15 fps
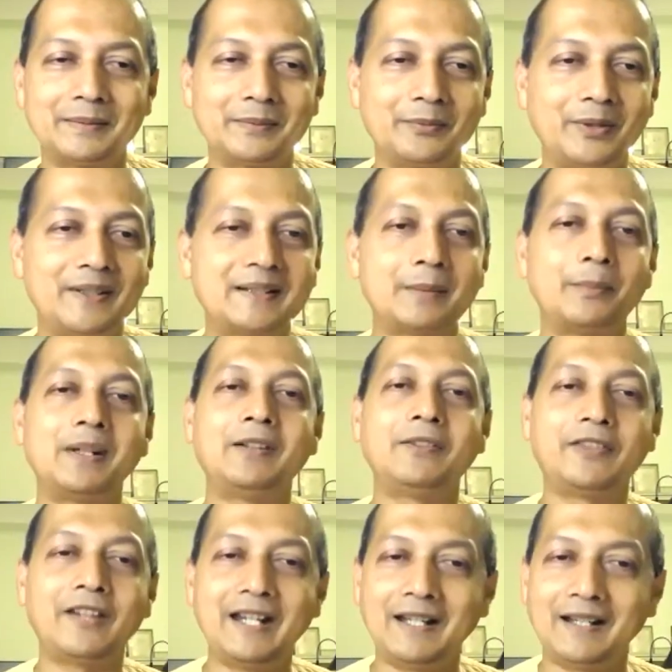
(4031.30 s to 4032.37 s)
when somebody
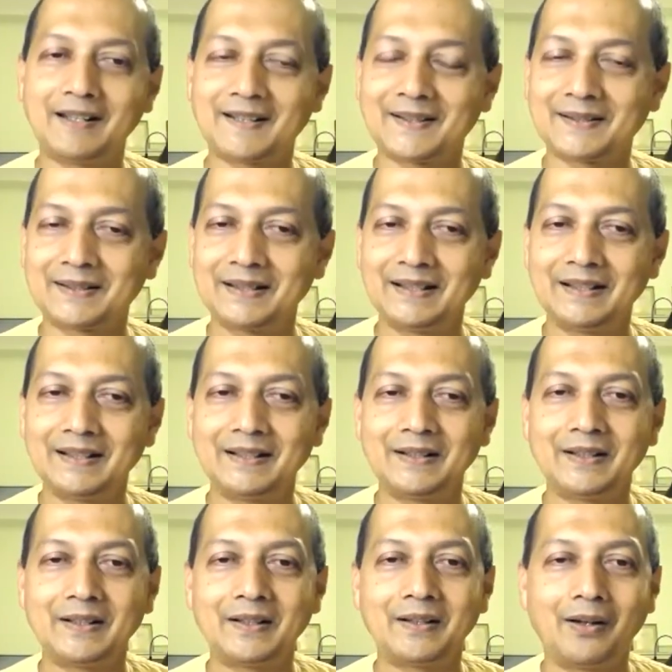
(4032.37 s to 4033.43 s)
faints,
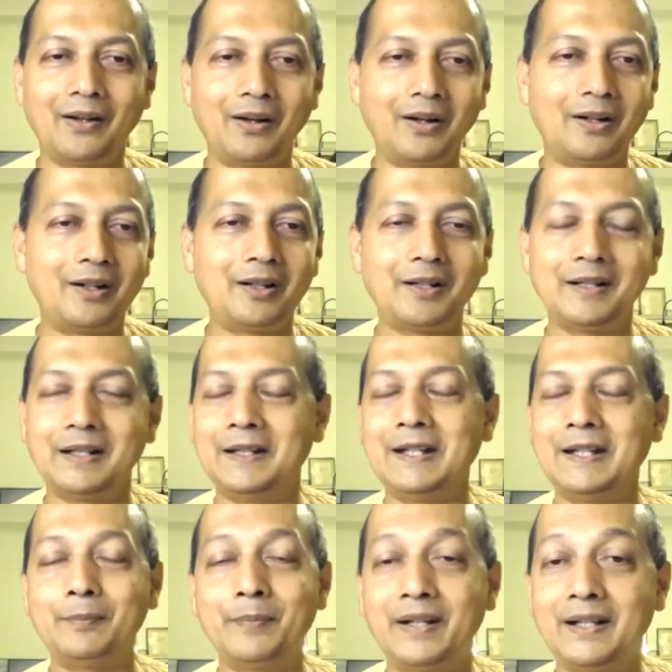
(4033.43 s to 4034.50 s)
or in
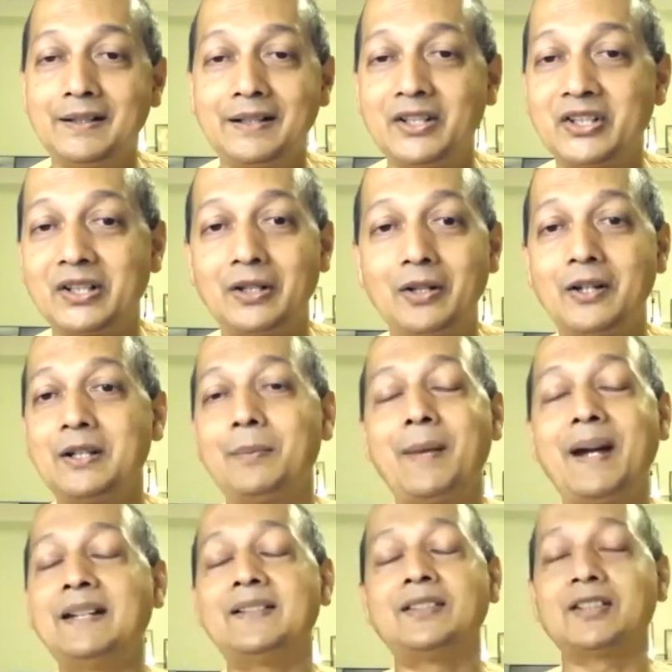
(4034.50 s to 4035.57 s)
deep meditation, or your
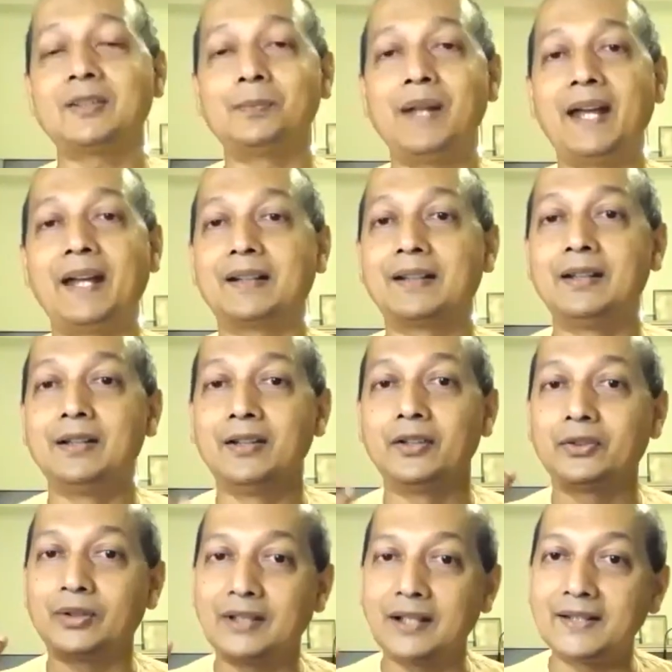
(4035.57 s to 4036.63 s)
mind is just blank.
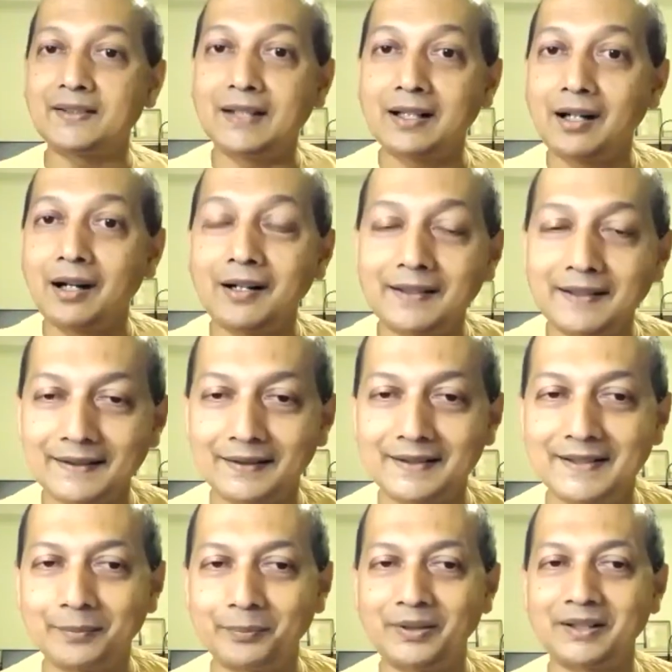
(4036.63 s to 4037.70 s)
So does Descartes
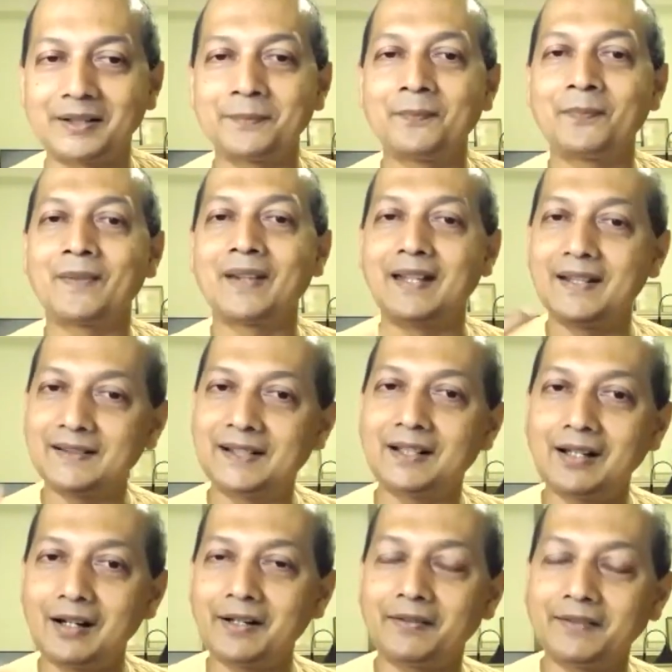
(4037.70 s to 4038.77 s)
disappear? Is
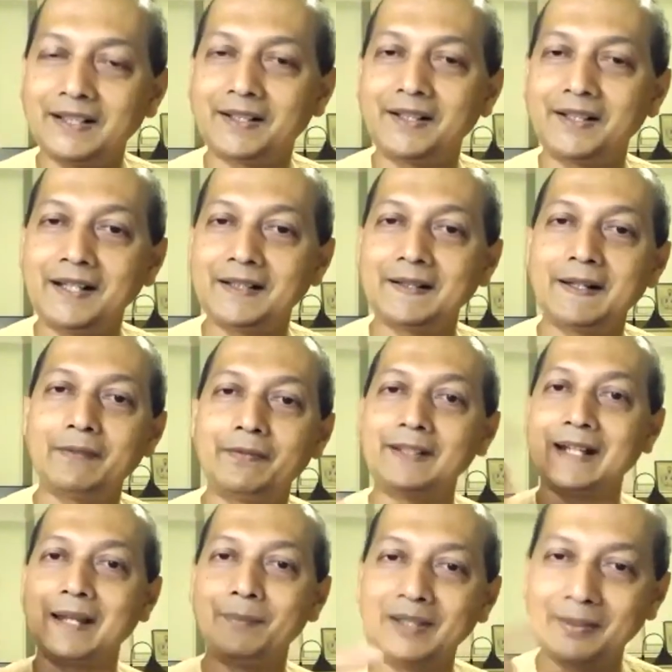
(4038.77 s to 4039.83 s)
Descartes recreated
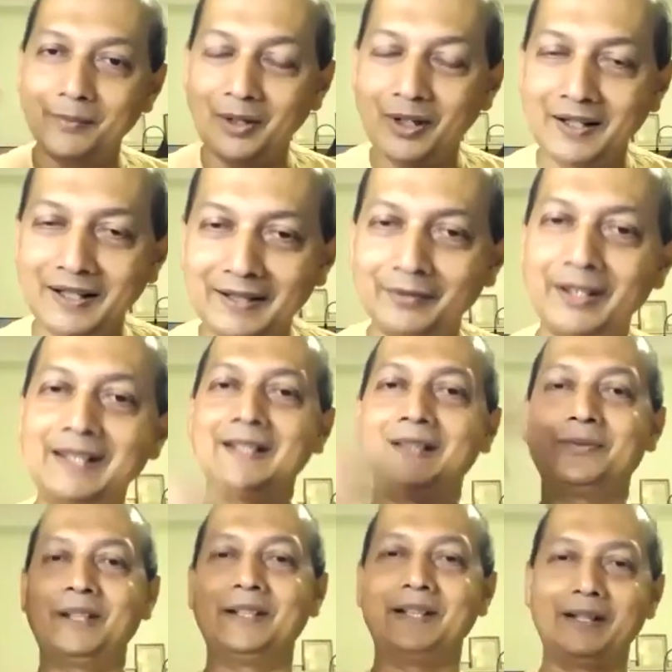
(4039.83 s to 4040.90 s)
every time in the morning when he
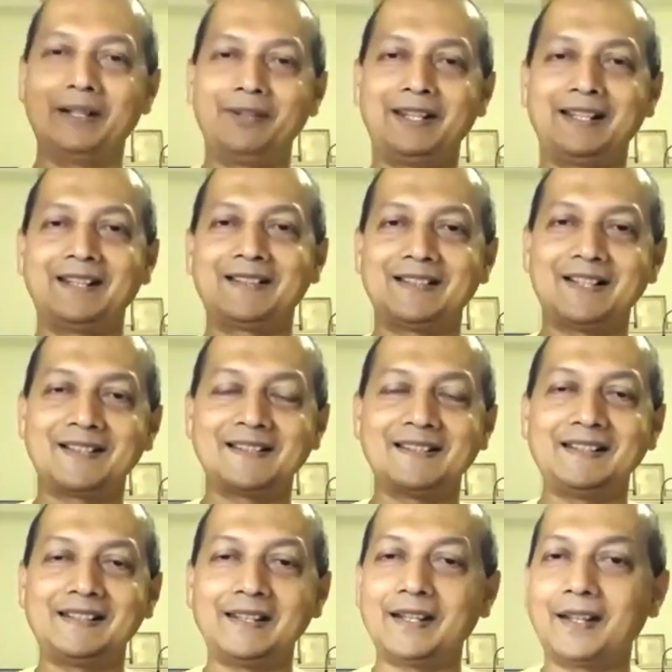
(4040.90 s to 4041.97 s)
is awake and starts
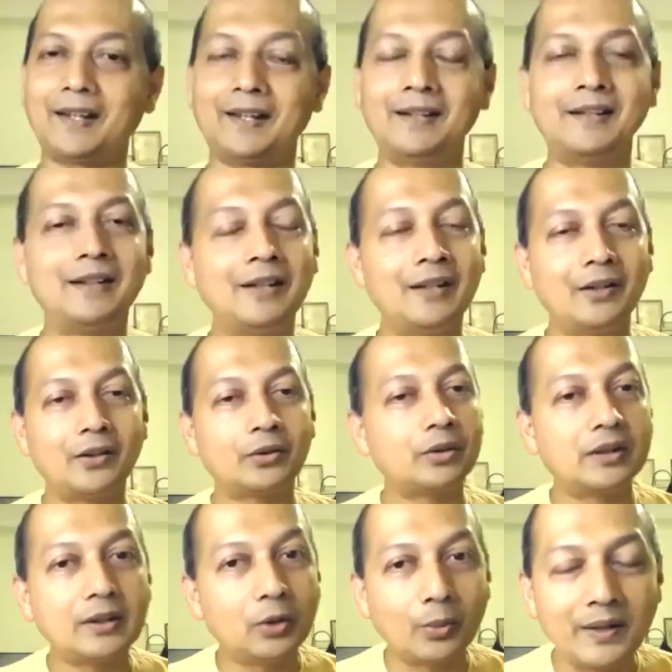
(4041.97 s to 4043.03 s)
thinking again? So
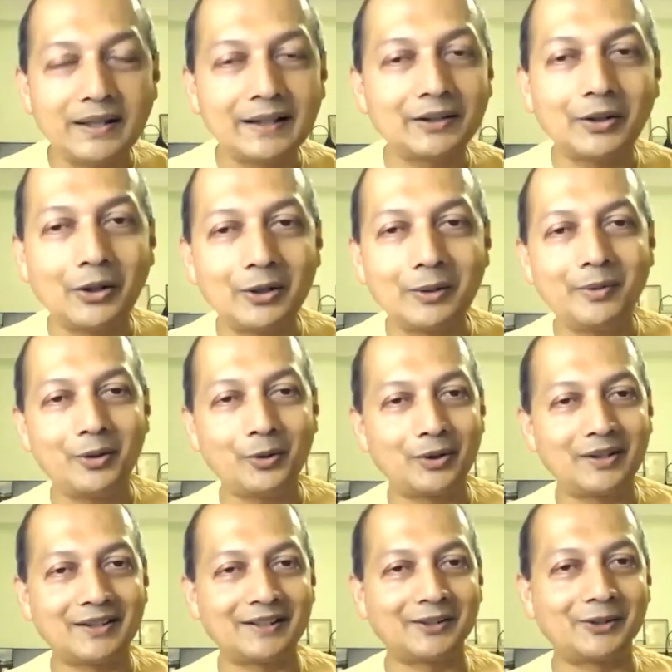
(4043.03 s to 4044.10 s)
there's nobody had thought about
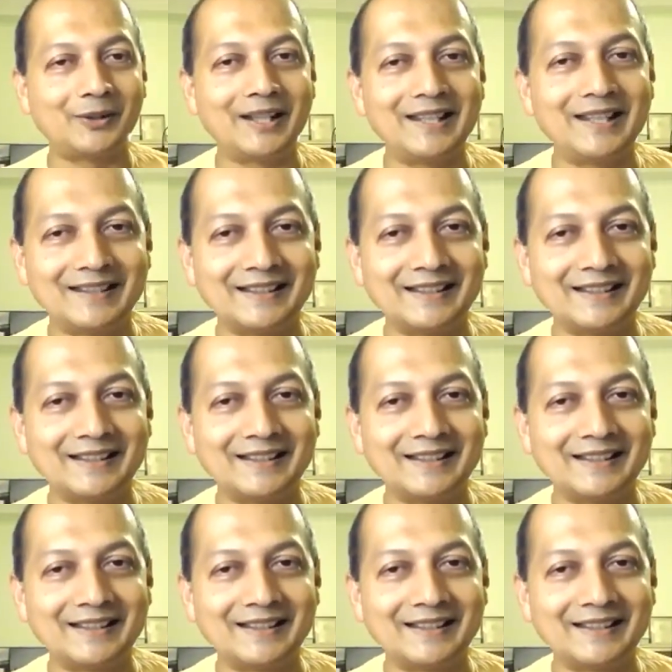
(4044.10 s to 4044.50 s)
this actually.